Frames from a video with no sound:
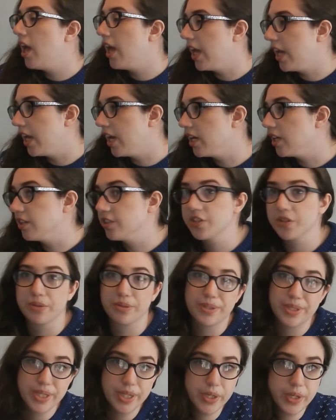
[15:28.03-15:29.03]
And so
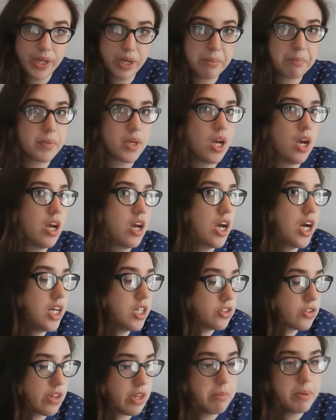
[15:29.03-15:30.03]
they're like, okay.
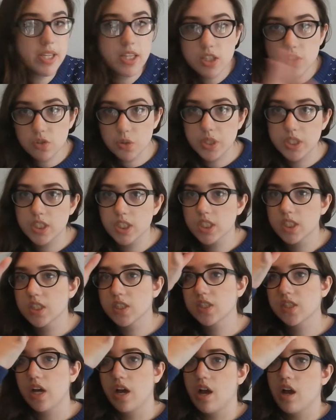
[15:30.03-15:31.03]
And so they made these
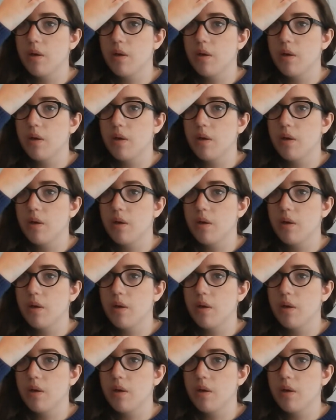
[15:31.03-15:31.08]
horses.